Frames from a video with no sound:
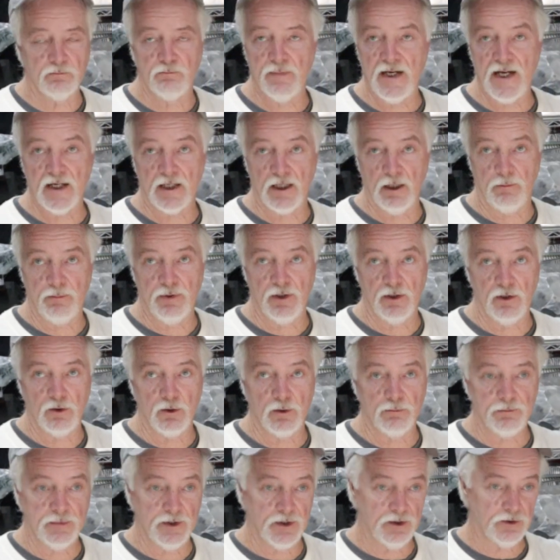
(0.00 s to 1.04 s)
back up here a
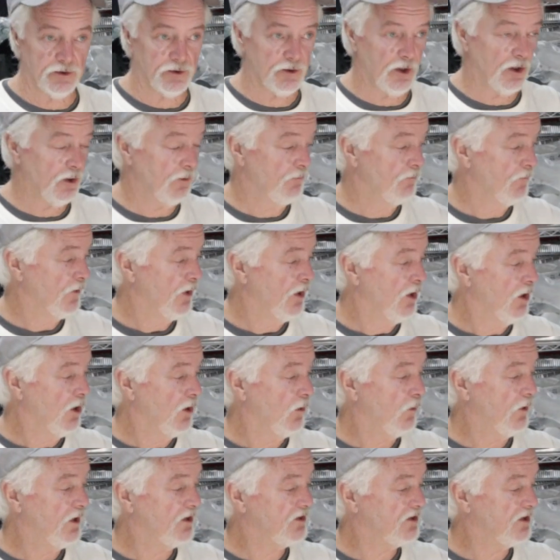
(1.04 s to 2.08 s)
little bit. So
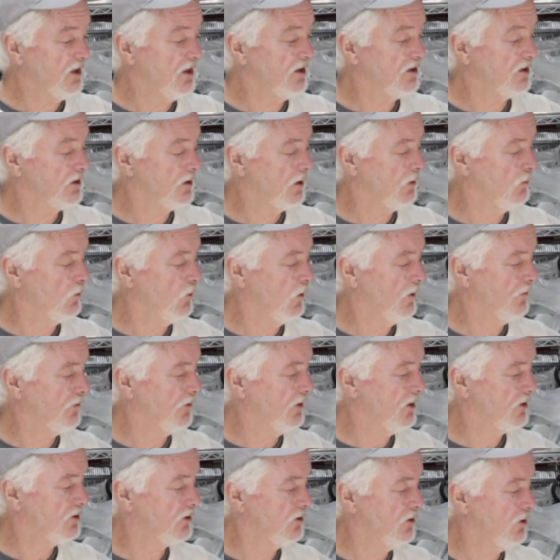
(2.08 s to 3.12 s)
we season them with
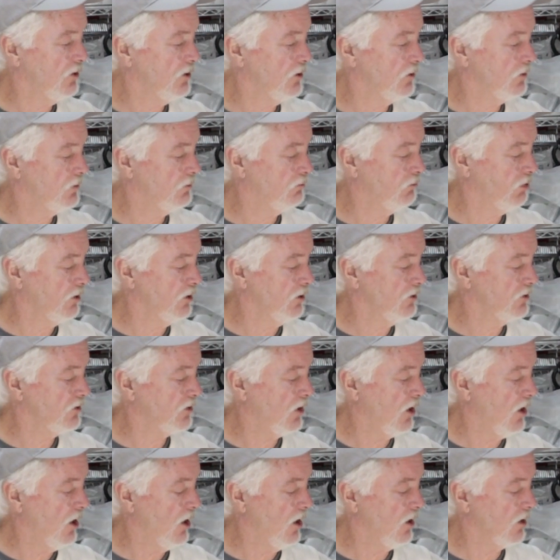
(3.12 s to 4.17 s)
this new Blues
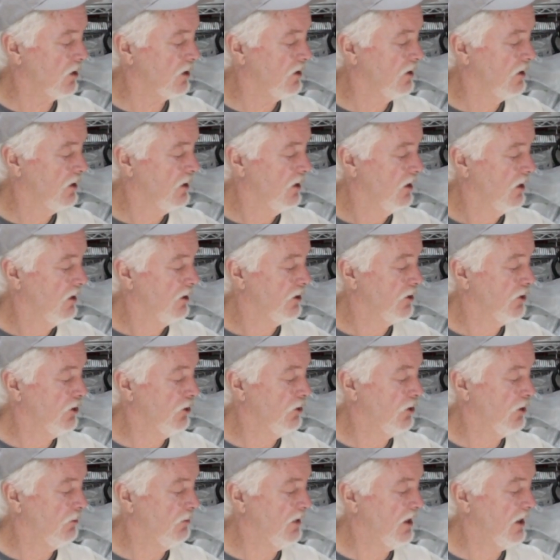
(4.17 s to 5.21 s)
Hog,
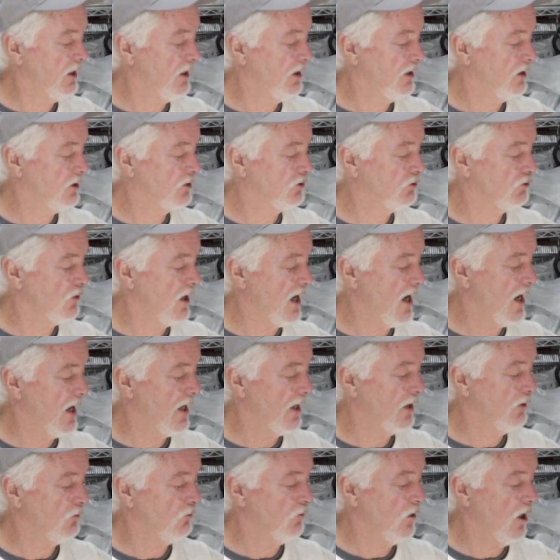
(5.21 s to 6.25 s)
new to me,
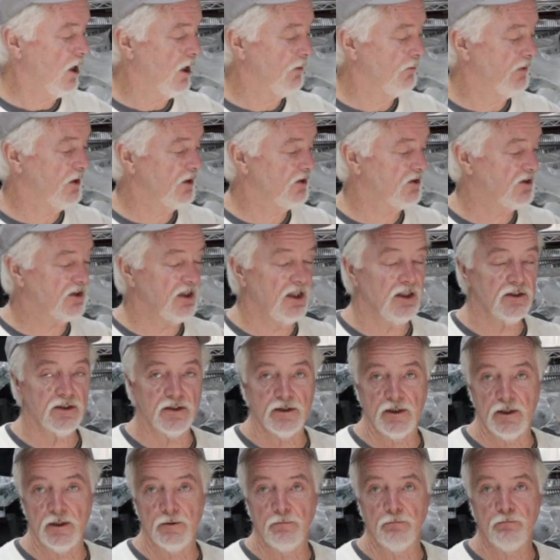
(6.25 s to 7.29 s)
dry rub
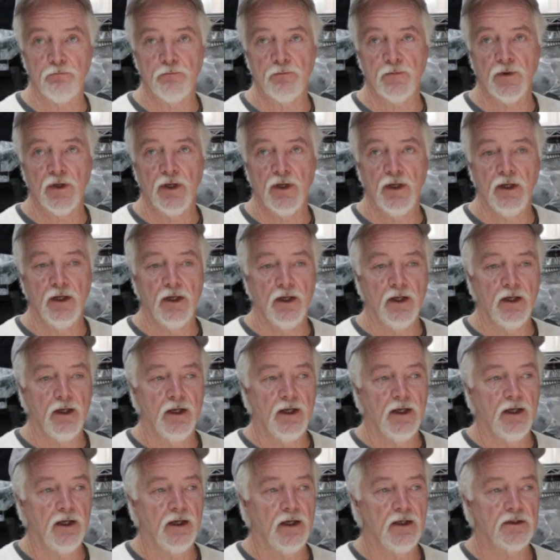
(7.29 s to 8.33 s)
seasoning.
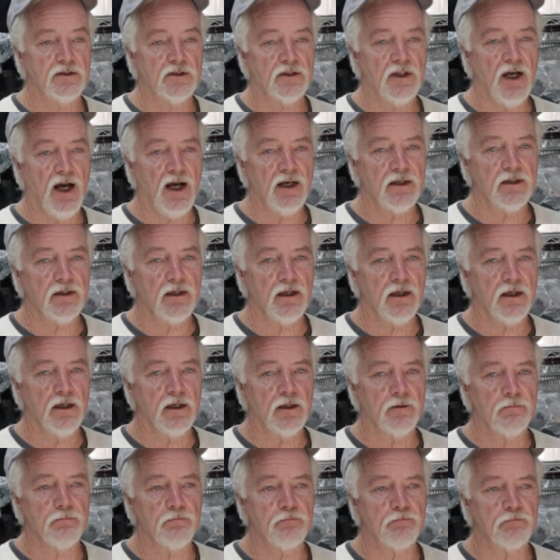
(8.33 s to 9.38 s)
It's got
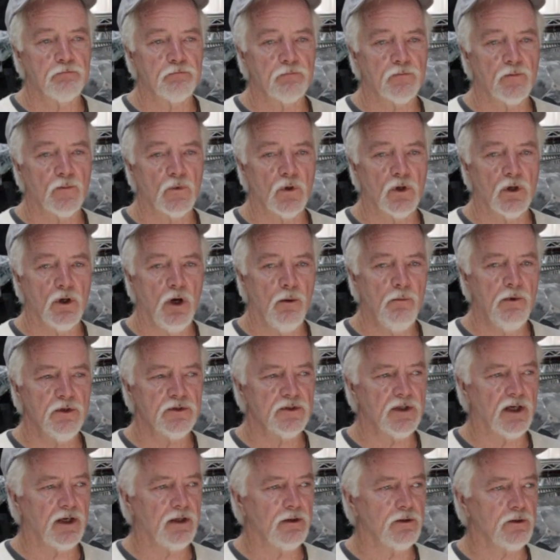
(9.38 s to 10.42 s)
um,
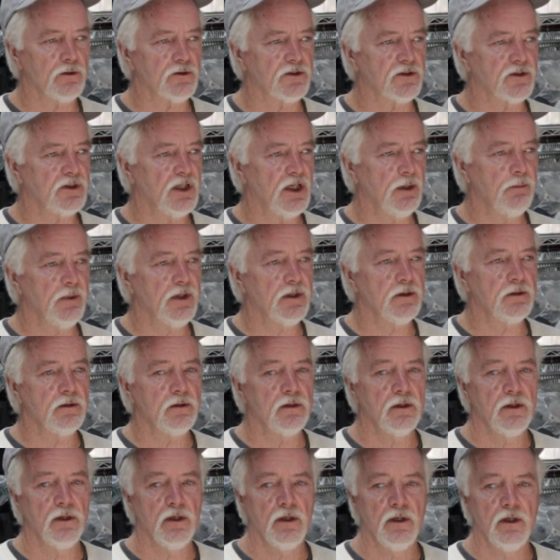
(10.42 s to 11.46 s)
almost like a little cinnamon,
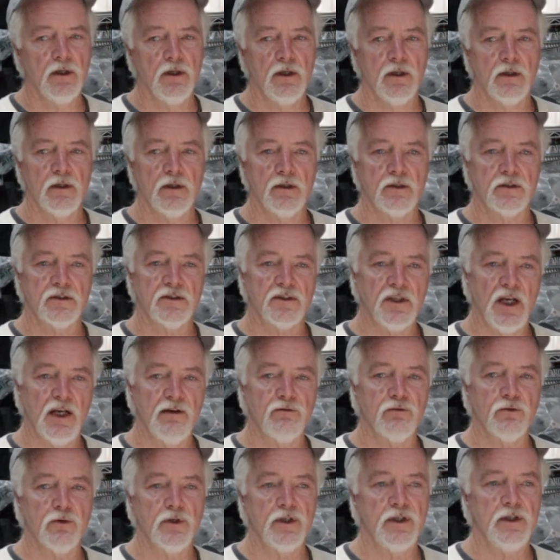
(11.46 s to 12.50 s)

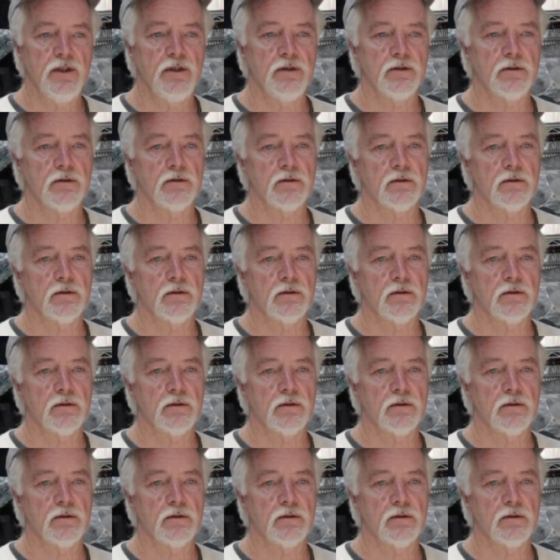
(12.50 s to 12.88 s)
savory,